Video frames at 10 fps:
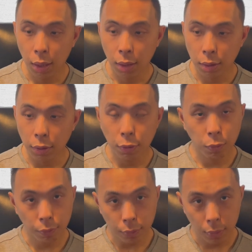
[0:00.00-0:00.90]

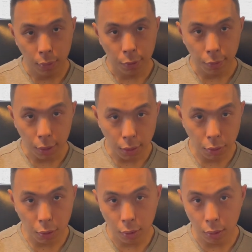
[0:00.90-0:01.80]
So, when I
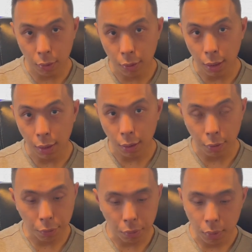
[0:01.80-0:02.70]
started to learn how to
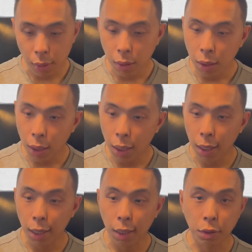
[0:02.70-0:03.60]
code,
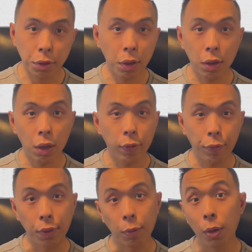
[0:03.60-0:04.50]
I started off
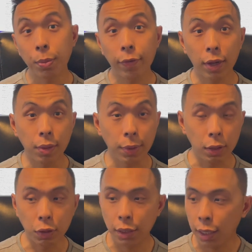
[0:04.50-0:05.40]
with web
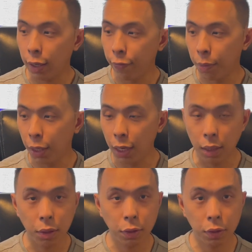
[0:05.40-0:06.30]
development just like everybody
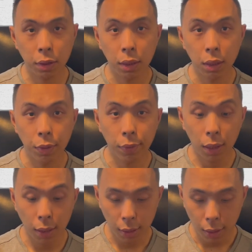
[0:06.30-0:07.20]
else.
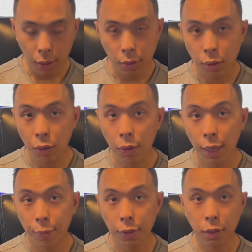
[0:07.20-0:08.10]
Right? So
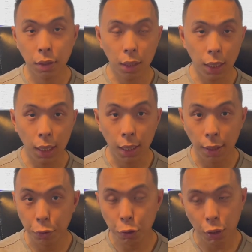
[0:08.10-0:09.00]
I would study
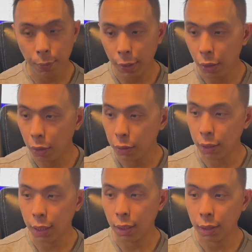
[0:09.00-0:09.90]
HTML,
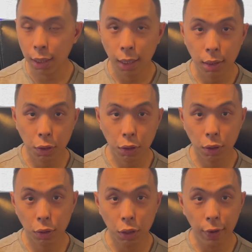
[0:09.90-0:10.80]
CSS,
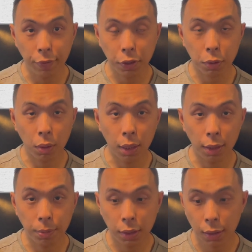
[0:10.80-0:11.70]

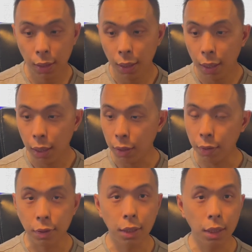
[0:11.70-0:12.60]
JavaScript, you
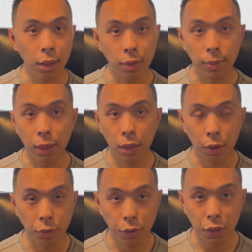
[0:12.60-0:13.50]
know, did a little bit of
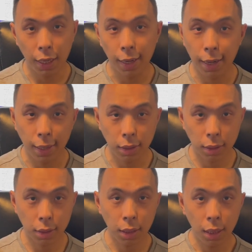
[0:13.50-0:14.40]

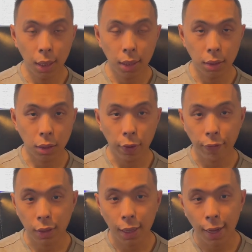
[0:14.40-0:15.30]
Node.js and stuff
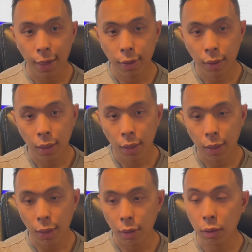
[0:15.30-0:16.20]
like that.
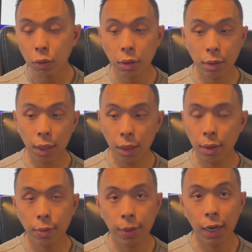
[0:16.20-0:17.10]
Now, this was a
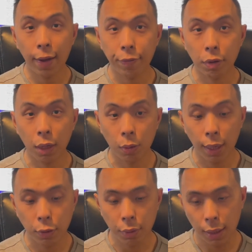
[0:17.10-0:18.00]
little bit after I
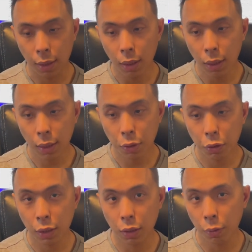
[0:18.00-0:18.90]
graduated college
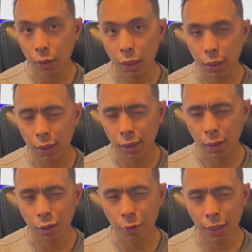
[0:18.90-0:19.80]
in
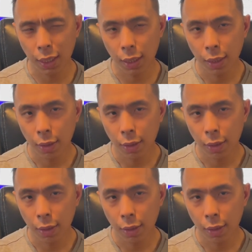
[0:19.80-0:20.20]
2020,